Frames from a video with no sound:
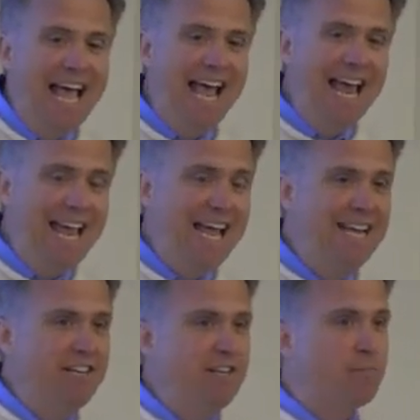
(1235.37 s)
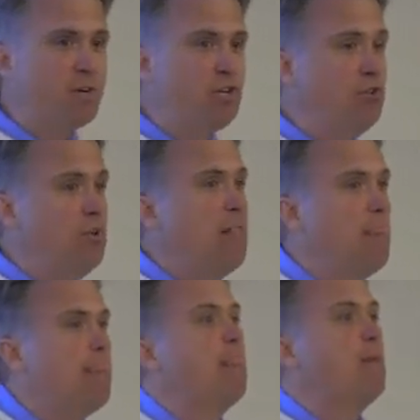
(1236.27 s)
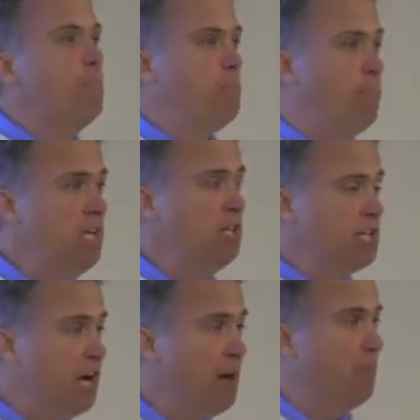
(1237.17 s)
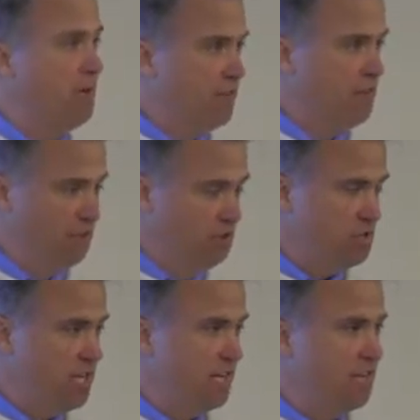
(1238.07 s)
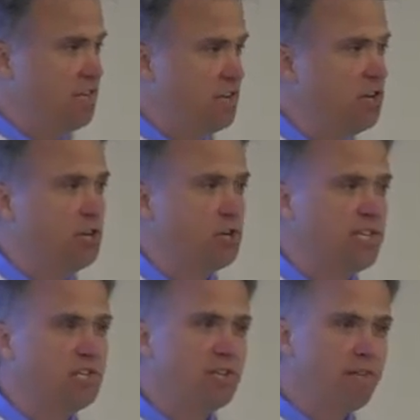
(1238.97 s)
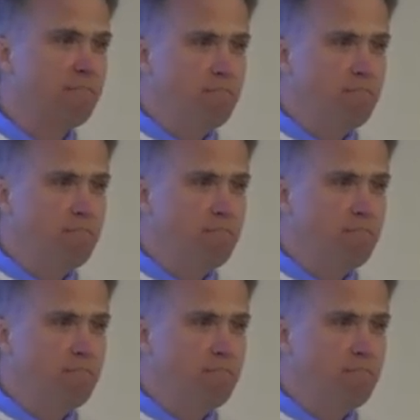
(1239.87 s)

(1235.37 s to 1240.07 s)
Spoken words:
And number two, build up the losing countries.